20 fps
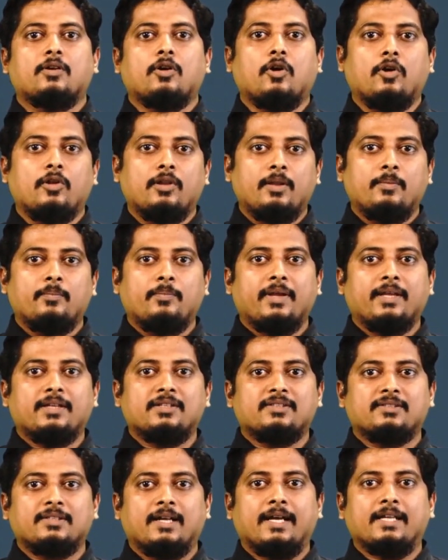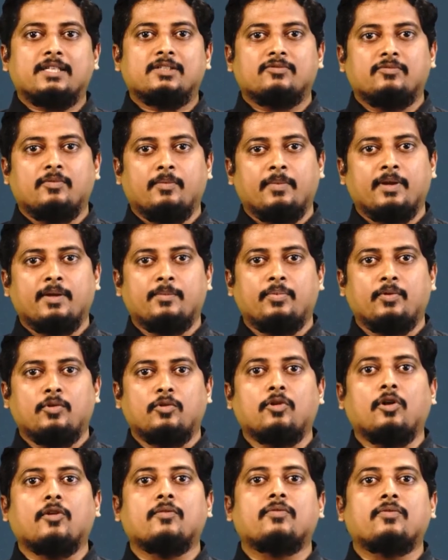Olympic-sized swimming
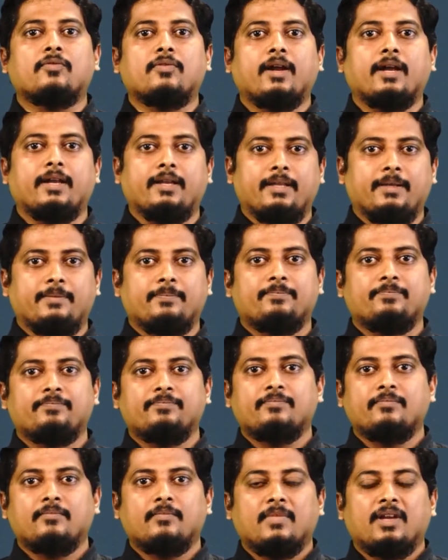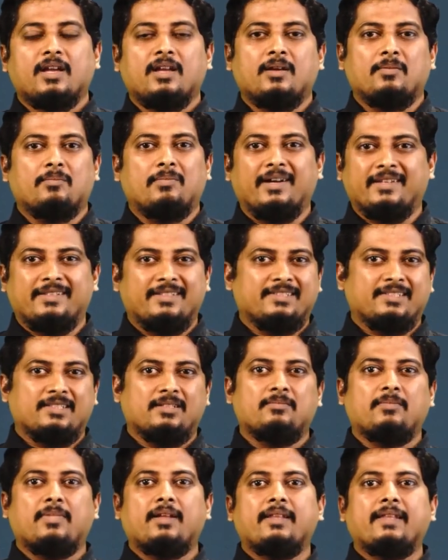pool on Friday. By
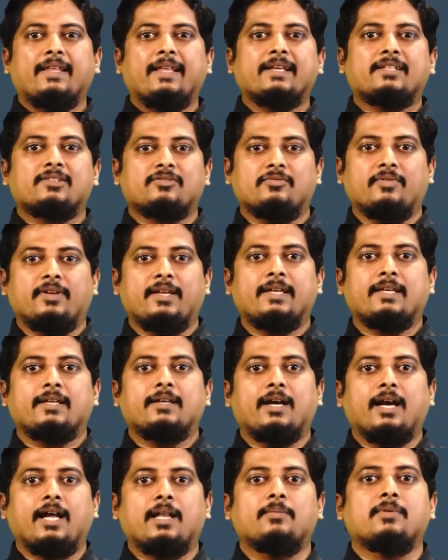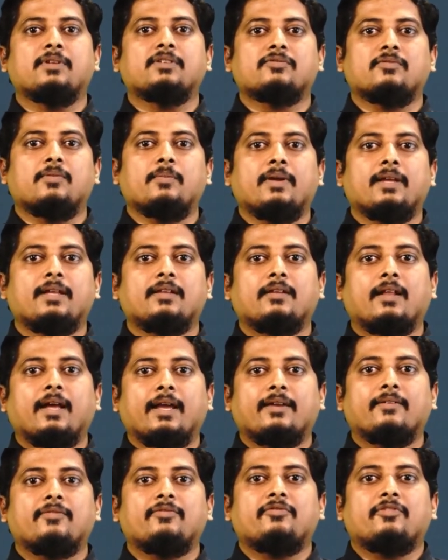December next week, I'll be swimming
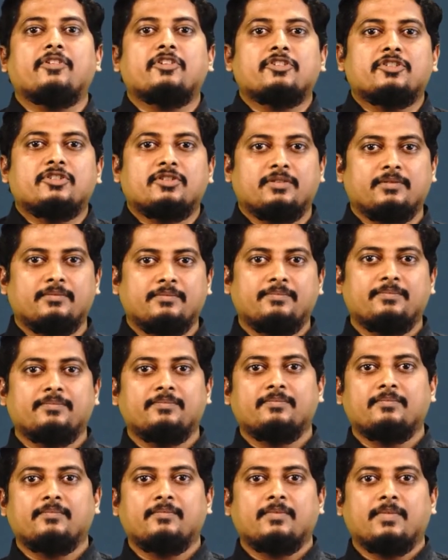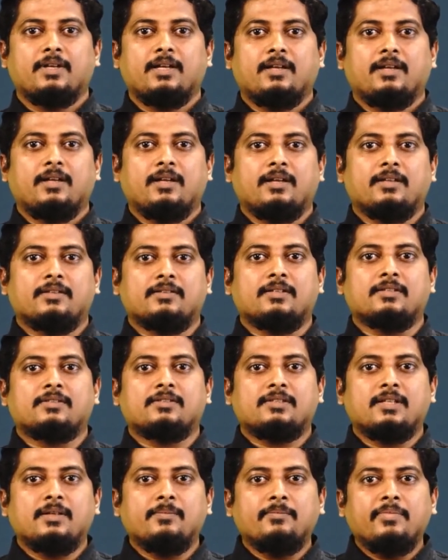like a fish. The
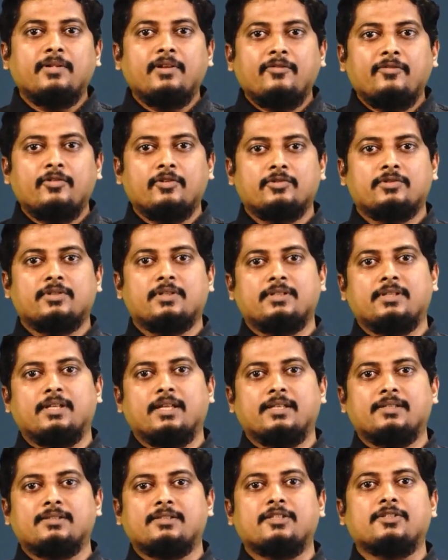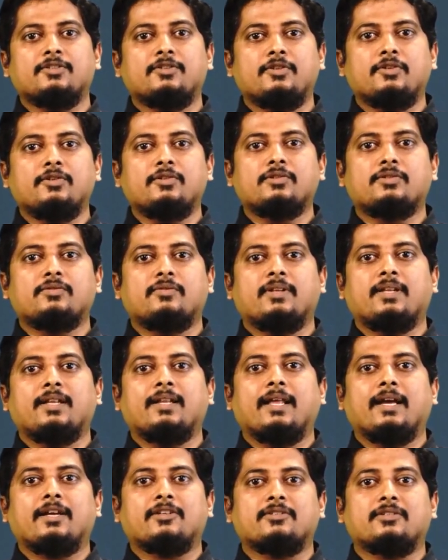simple future tense is used when
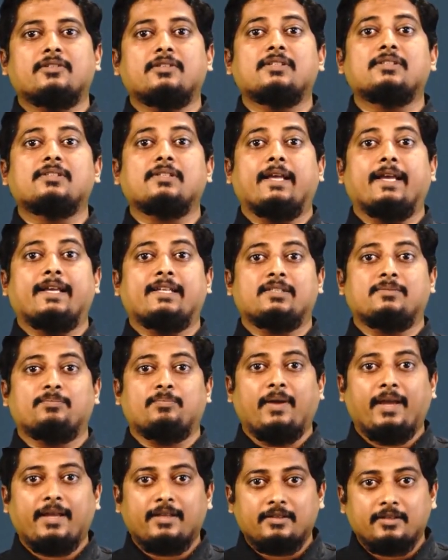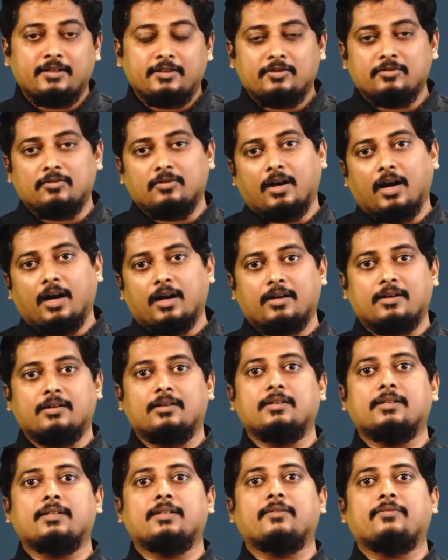an action is expected to
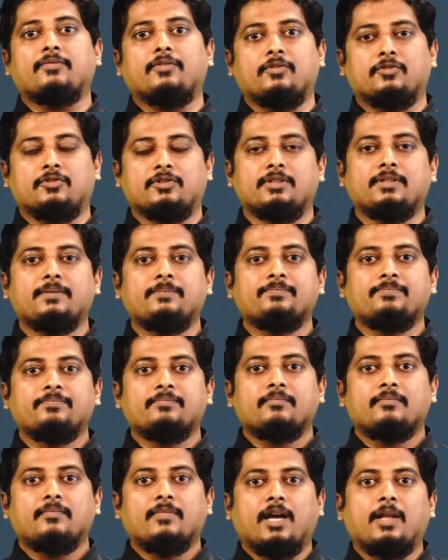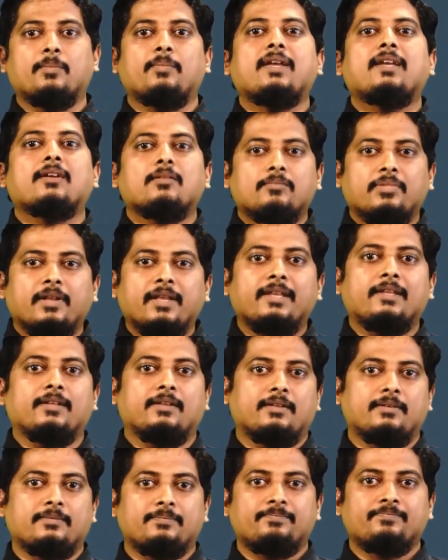occur in the future and be
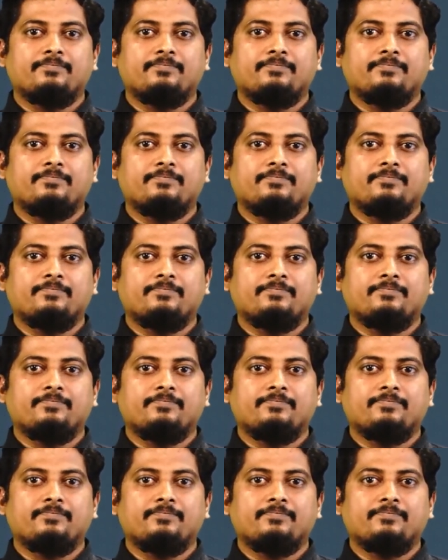completed.